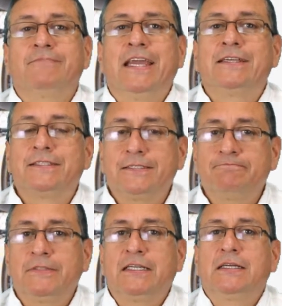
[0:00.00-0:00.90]
Yes,
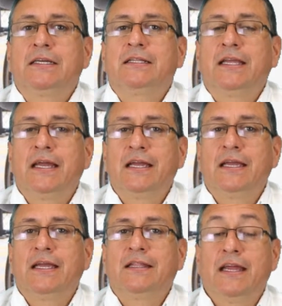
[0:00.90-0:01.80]
the,
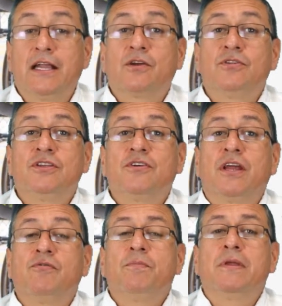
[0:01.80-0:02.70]
the air
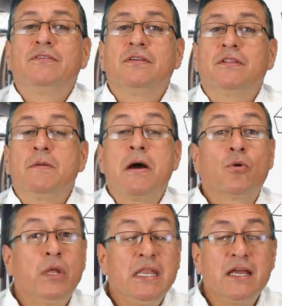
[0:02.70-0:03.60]
condition equipments, the
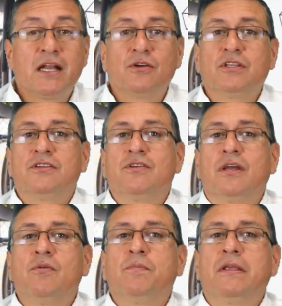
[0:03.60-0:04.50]
marine air
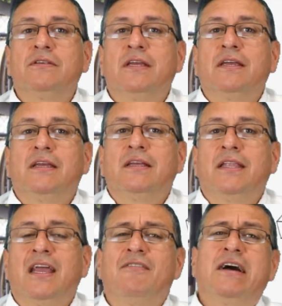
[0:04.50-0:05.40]
condition equipments,
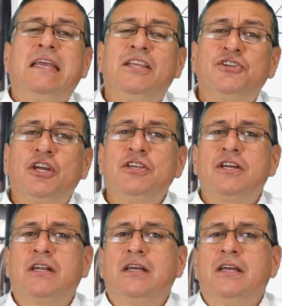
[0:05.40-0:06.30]
they have a heat
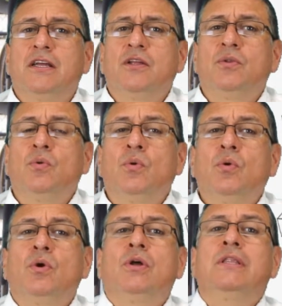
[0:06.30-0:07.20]
exchanger
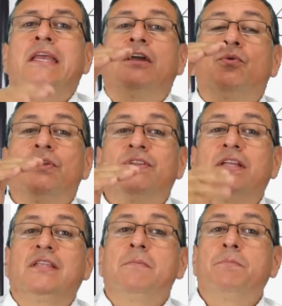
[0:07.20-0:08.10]
to decrease
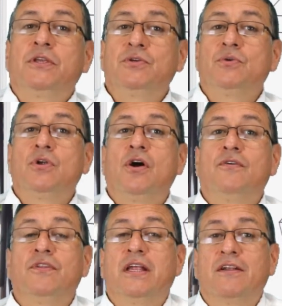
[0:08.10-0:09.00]
the temperature
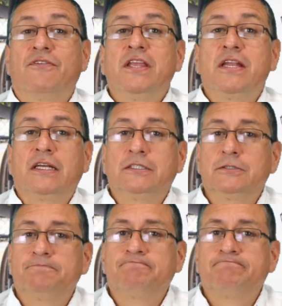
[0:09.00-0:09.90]
of the
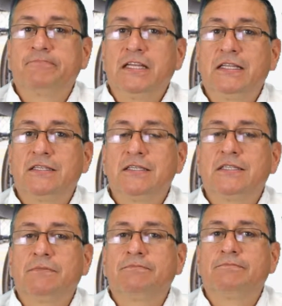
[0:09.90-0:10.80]
refrigerant in the
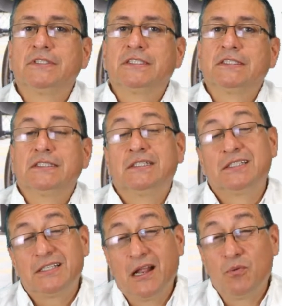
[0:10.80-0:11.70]
system.
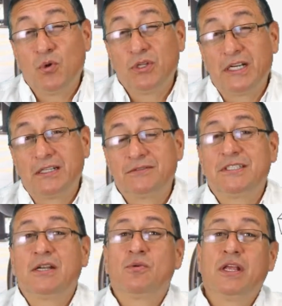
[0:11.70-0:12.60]
Salt water,
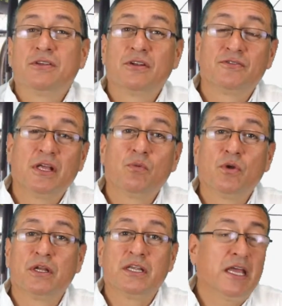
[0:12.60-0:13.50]
circulation of salt
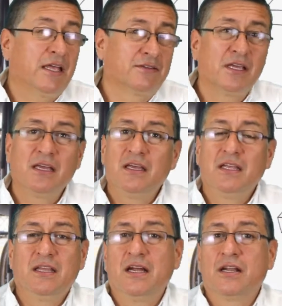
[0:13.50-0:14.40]
water, yes.
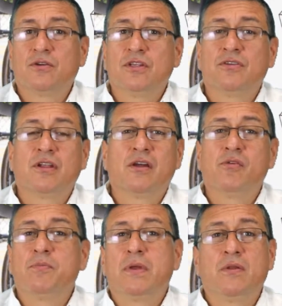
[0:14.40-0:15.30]
In the air conditioning
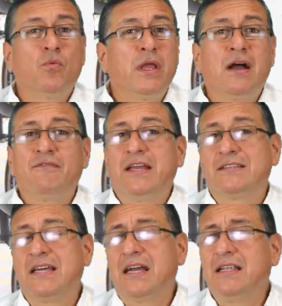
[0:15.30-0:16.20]
equipment, we have
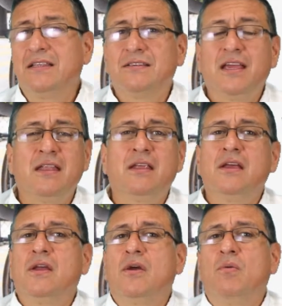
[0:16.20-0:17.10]
exactly the same.
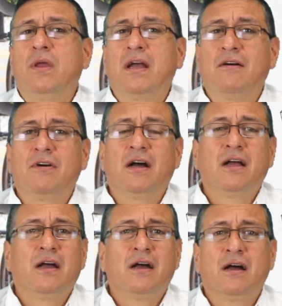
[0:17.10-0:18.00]
We have
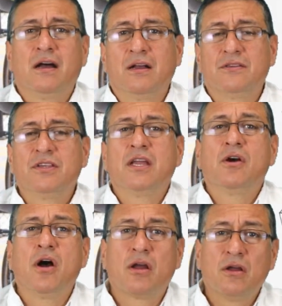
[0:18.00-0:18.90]
a, a,
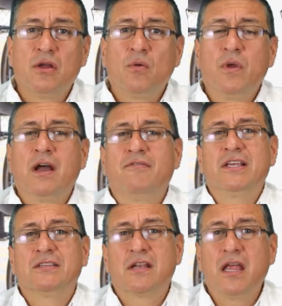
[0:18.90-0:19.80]
Seacock, we
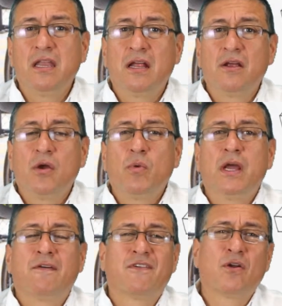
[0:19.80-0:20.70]
a strainer,
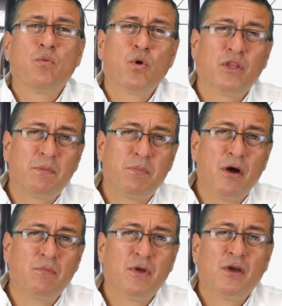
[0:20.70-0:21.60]
we have raw water
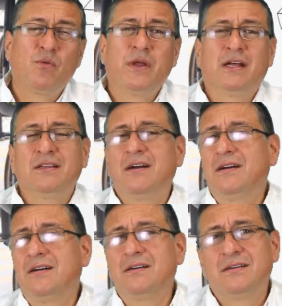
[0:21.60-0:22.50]
pump, we have,
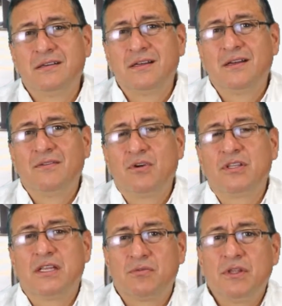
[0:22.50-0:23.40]
ah,
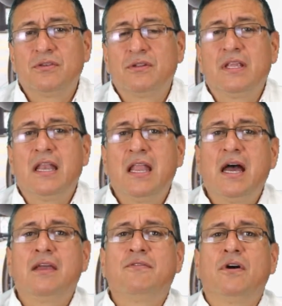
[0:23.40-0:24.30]
for that reason, the
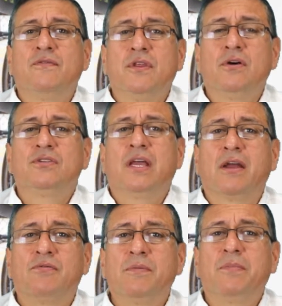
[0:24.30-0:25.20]
life of those
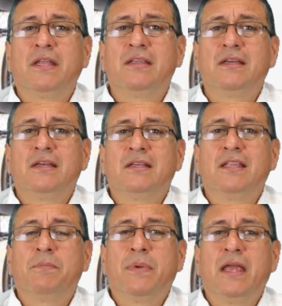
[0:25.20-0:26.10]
equipment
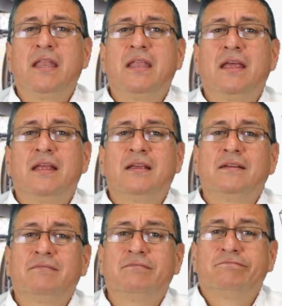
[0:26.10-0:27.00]
depend
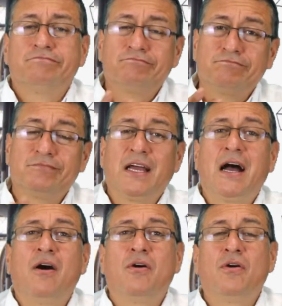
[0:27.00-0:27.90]

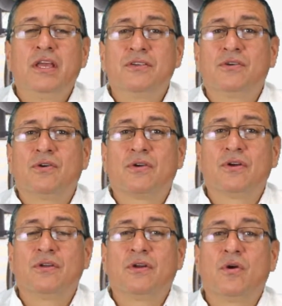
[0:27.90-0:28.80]
how is
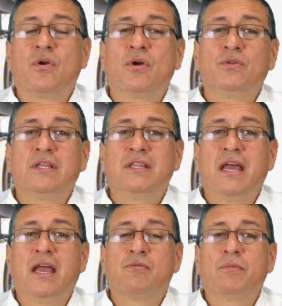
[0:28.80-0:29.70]
corroded
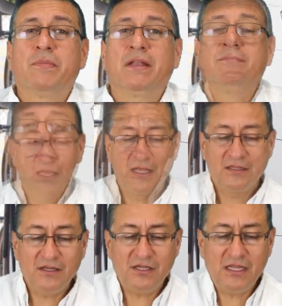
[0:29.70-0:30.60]
the equipment.
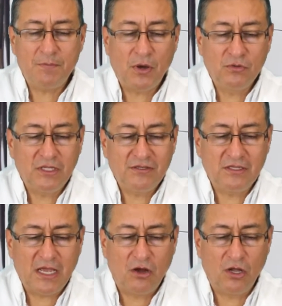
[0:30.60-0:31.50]
This is the boat, this
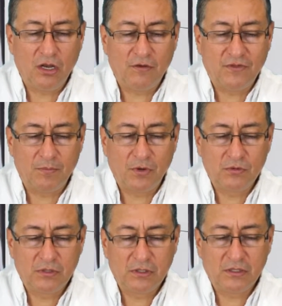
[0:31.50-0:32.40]
is the hull of the
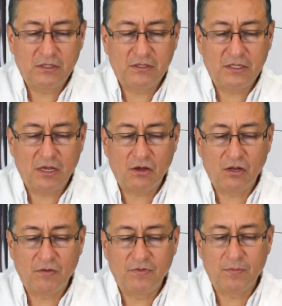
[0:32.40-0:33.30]
boat, this is the
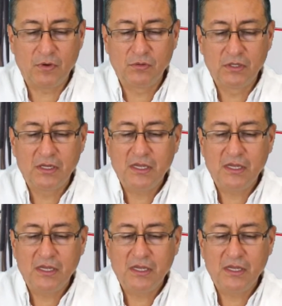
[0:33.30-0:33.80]
hull of the boat.